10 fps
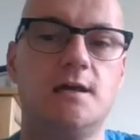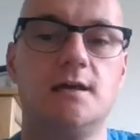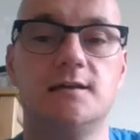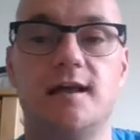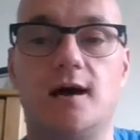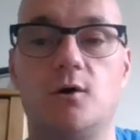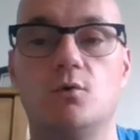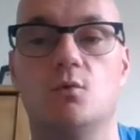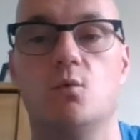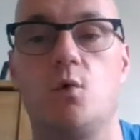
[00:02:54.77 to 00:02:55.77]
Now,
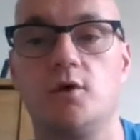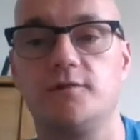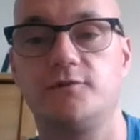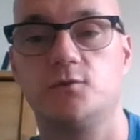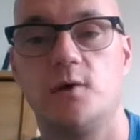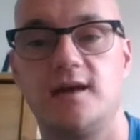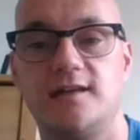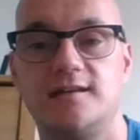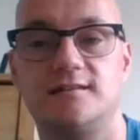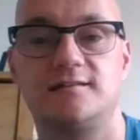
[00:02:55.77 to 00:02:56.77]
one of the
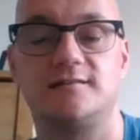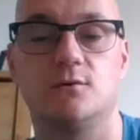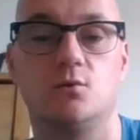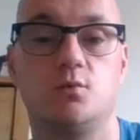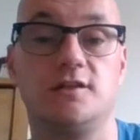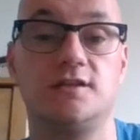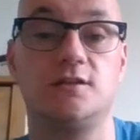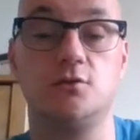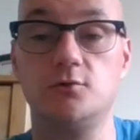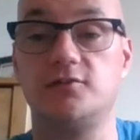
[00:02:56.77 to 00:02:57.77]
ways we
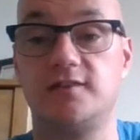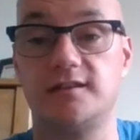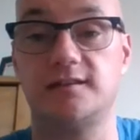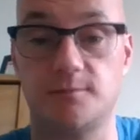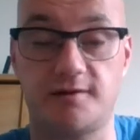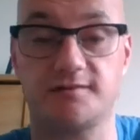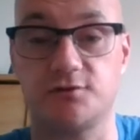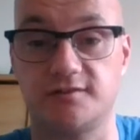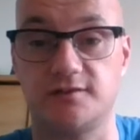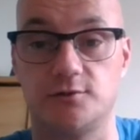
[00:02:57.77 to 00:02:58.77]
use the past
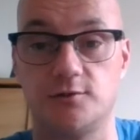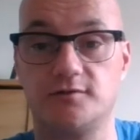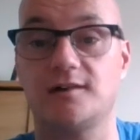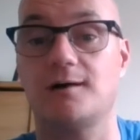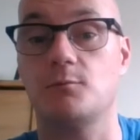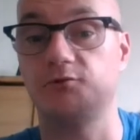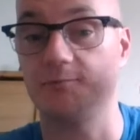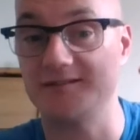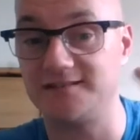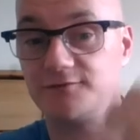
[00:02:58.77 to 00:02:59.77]
continuous, and
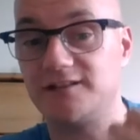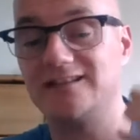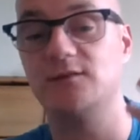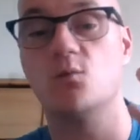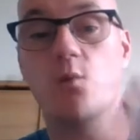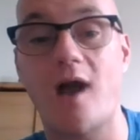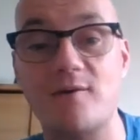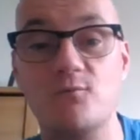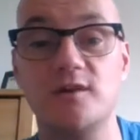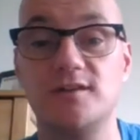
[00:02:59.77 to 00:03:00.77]
specifically
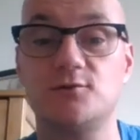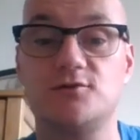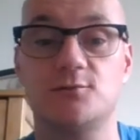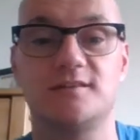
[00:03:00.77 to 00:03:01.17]
when we use it with the